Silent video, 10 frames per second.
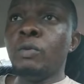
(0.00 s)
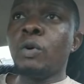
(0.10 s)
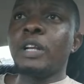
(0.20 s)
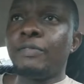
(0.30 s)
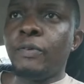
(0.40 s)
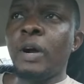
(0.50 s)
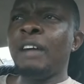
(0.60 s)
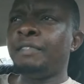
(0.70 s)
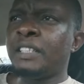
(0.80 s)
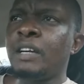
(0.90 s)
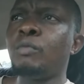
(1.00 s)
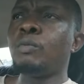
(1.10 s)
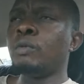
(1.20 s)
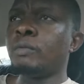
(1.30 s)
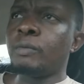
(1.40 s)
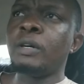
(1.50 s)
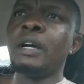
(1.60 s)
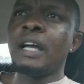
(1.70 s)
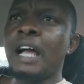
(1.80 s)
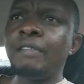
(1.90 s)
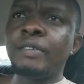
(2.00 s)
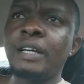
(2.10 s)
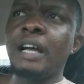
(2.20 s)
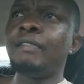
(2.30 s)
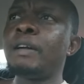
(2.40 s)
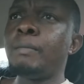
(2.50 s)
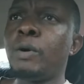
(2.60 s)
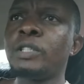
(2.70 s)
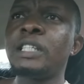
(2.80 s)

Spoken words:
go the fall every year. Mumu. Every month,